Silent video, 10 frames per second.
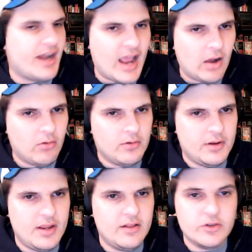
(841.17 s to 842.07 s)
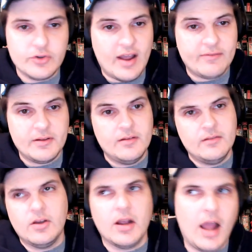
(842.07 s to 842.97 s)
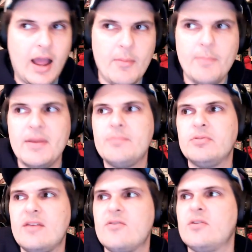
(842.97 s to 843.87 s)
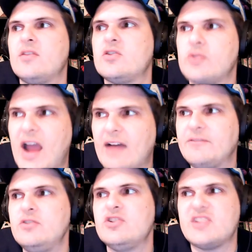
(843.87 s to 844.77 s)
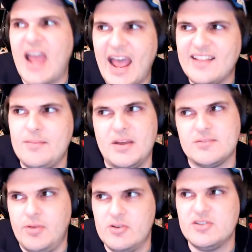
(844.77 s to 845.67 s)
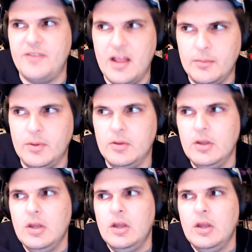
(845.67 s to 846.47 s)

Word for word: Howard in the draft. And look, I'm a big believer that the draft, you just add the best players available.